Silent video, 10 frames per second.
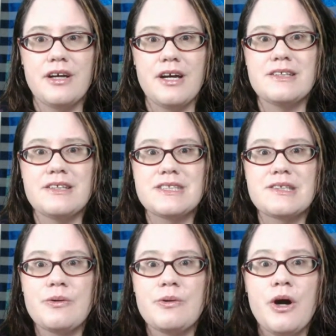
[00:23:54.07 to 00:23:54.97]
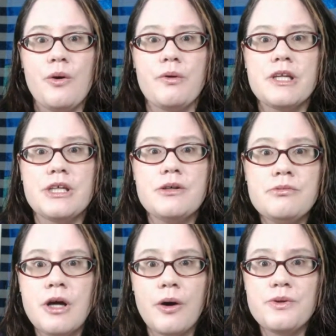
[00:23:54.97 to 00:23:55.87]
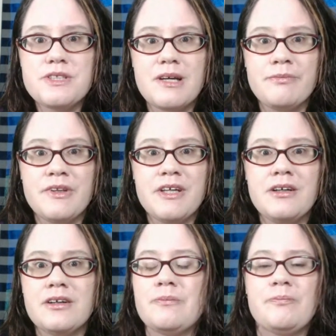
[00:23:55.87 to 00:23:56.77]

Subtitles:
And so when you know something,